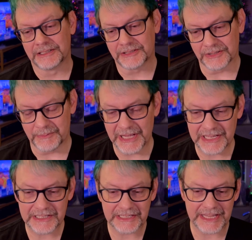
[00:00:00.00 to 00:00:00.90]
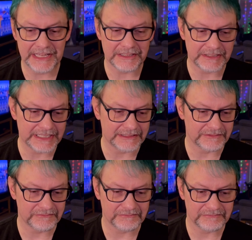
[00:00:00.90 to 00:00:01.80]
Go to bed again
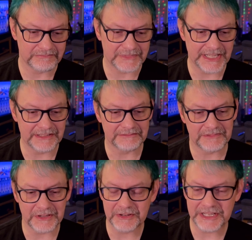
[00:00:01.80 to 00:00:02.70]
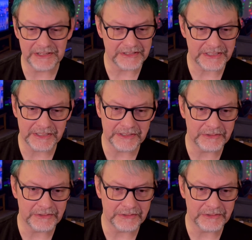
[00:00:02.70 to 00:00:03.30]
around 10:30 or so.